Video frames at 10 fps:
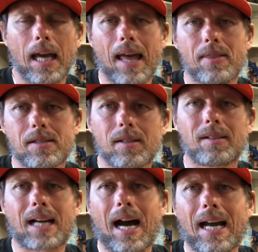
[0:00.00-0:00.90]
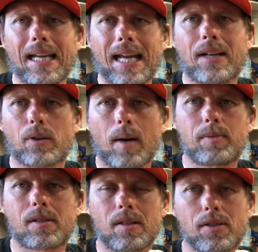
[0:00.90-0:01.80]
And this little guy
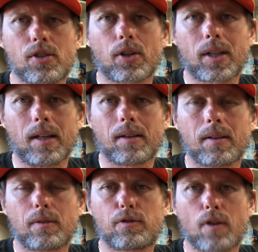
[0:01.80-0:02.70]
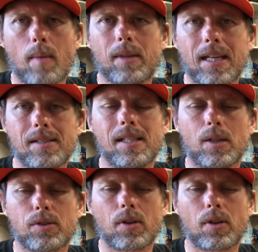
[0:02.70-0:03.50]
interrupts the circuit from the ECU.